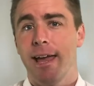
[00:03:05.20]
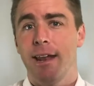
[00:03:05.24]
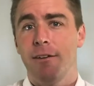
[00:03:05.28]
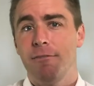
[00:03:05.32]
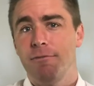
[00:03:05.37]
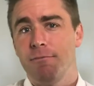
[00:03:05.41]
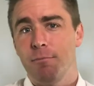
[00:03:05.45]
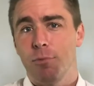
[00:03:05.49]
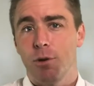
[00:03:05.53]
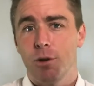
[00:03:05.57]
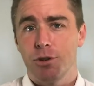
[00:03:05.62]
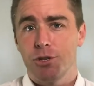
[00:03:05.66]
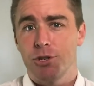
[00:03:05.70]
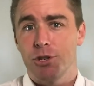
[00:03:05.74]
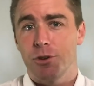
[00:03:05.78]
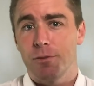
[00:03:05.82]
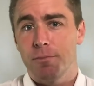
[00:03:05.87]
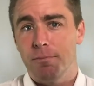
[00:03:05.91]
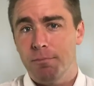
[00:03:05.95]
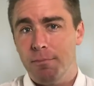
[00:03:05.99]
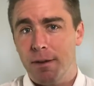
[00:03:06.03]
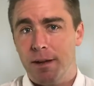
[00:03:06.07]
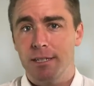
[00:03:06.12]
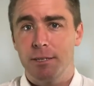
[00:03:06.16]
of merger
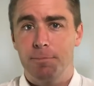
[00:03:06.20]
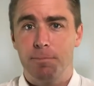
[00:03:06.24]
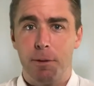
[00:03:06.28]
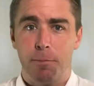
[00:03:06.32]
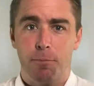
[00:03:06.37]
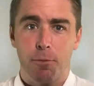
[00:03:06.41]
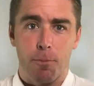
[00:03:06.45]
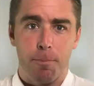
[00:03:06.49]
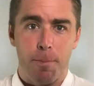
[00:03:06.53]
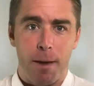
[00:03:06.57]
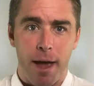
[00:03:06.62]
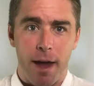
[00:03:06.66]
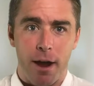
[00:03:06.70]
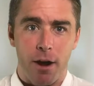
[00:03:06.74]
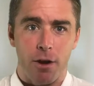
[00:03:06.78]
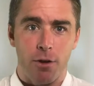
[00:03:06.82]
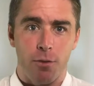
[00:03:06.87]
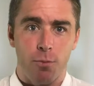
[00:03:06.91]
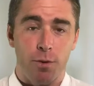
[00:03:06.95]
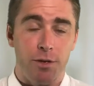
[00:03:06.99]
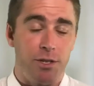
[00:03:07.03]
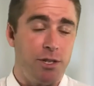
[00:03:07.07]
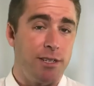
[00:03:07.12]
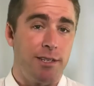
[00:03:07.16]
must be
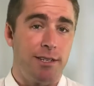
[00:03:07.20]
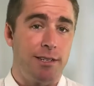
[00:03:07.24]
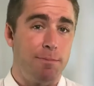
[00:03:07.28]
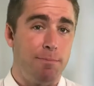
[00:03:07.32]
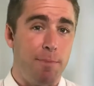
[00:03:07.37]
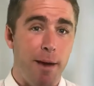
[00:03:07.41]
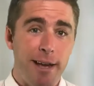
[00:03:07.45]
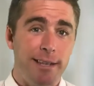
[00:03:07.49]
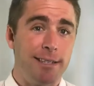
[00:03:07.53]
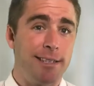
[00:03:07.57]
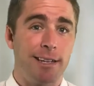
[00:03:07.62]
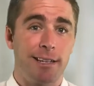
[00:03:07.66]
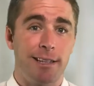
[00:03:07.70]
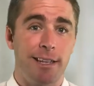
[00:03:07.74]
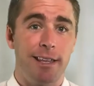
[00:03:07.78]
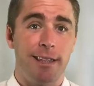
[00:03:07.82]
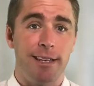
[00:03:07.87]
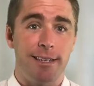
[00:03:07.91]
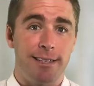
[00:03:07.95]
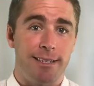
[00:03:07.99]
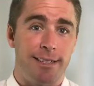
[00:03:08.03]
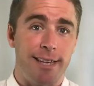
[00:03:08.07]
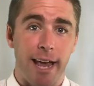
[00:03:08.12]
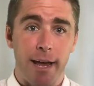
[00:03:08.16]
prepared, which is basically
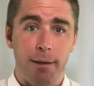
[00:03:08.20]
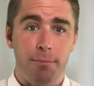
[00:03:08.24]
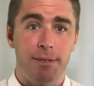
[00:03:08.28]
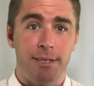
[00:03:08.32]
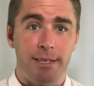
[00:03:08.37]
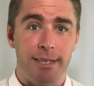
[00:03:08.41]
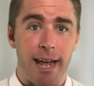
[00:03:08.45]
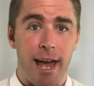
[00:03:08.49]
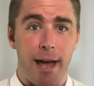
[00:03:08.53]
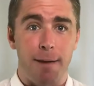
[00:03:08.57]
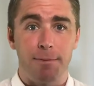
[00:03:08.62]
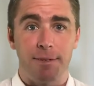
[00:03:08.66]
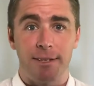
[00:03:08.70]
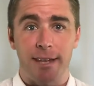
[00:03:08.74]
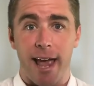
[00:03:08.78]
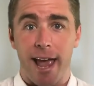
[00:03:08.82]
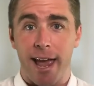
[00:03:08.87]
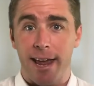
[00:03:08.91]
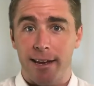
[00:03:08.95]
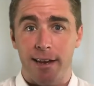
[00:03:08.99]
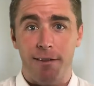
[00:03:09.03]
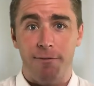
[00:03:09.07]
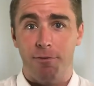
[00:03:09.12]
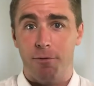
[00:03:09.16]
the same steps
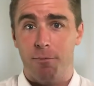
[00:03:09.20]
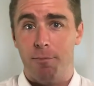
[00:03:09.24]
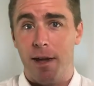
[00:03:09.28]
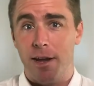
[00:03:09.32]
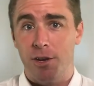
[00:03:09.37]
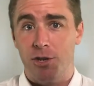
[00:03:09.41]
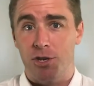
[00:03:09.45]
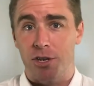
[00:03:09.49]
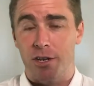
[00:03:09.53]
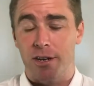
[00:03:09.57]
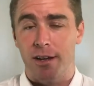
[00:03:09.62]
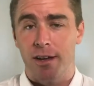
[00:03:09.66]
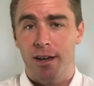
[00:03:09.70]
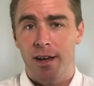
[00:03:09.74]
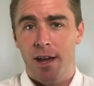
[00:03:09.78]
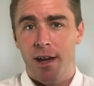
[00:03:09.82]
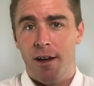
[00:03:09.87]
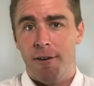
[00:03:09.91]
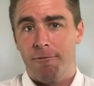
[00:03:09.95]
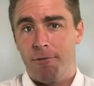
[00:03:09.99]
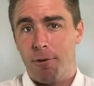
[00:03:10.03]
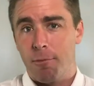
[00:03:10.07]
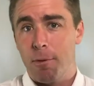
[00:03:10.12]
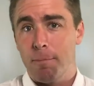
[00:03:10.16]
and information
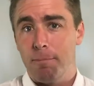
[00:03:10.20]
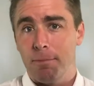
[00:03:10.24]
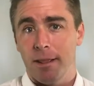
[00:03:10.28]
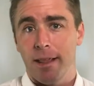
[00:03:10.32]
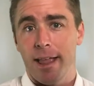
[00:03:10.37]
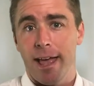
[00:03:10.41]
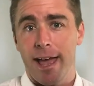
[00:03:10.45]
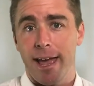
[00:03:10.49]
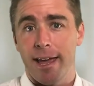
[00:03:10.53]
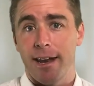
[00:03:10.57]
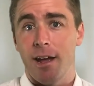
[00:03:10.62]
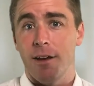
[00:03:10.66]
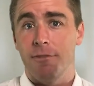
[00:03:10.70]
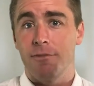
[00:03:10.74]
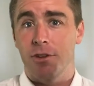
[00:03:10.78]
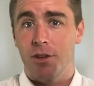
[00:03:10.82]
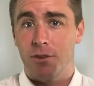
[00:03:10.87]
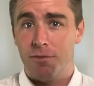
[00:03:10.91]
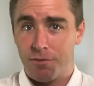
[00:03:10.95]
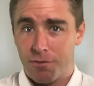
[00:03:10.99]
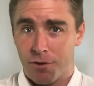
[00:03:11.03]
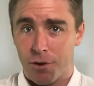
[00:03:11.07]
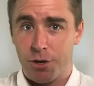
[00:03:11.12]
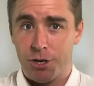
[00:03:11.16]
from a plan of
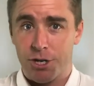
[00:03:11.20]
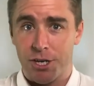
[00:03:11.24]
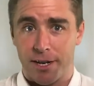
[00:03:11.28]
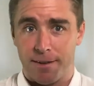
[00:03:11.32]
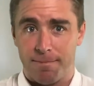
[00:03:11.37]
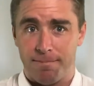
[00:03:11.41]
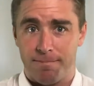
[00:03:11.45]
conversion.